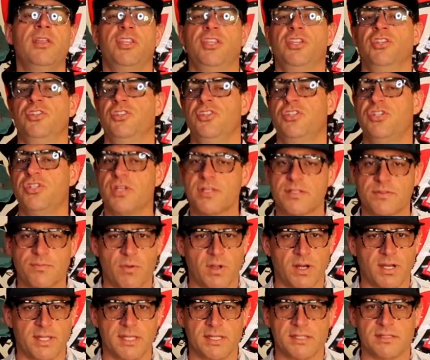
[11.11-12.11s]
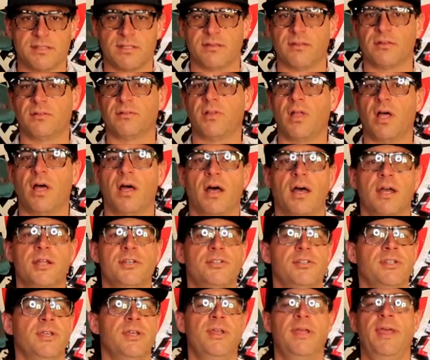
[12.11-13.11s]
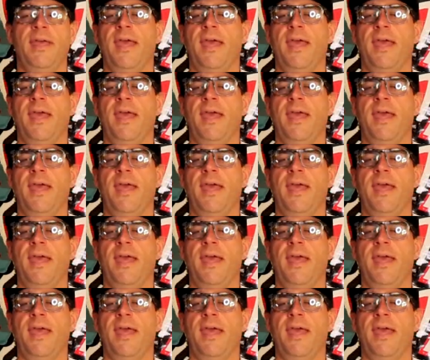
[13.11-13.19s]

you just want to get to the lodge,